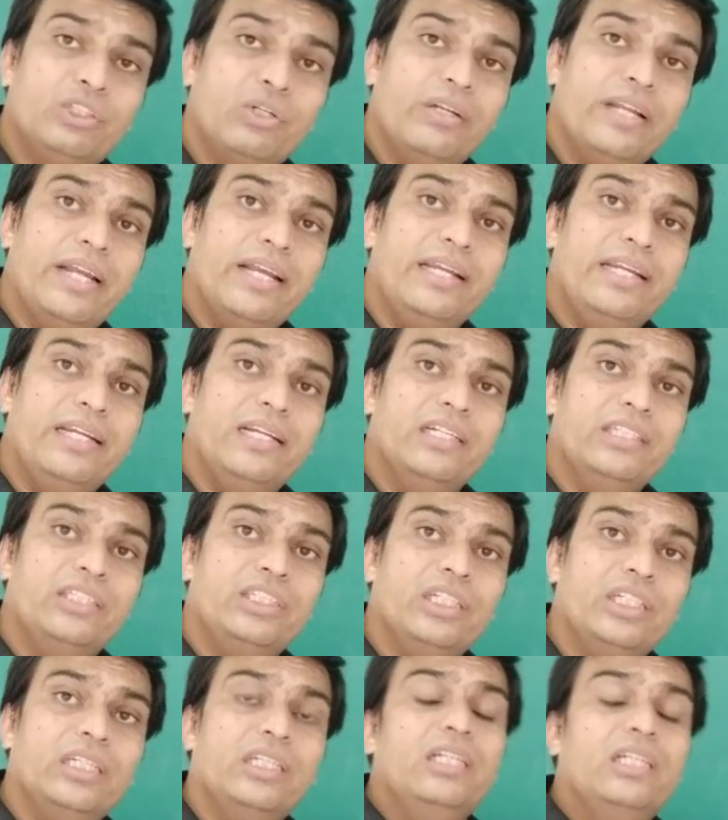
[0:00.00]
on
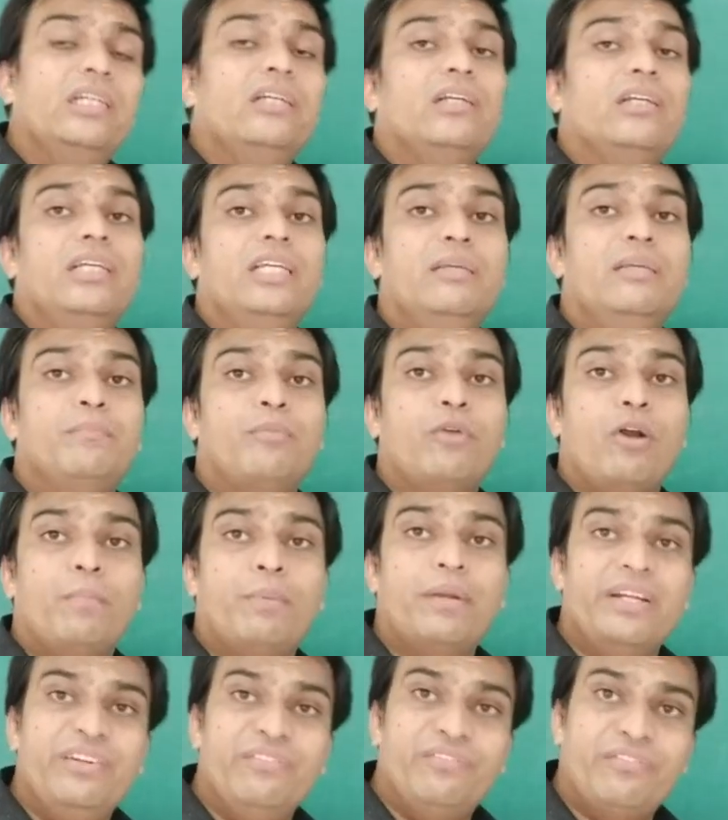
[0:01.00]
agriculture,
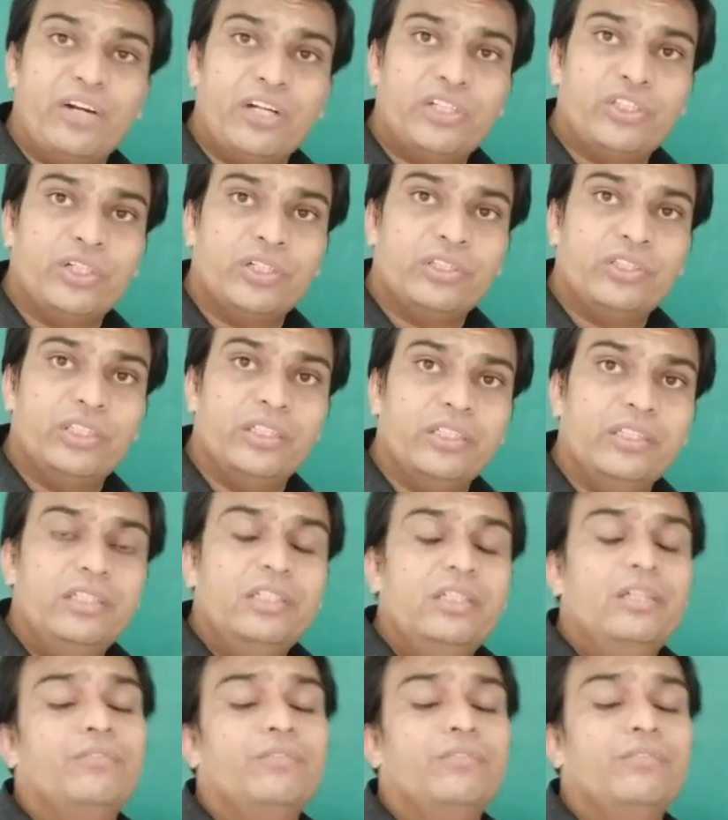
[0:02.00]
improper infrastructure.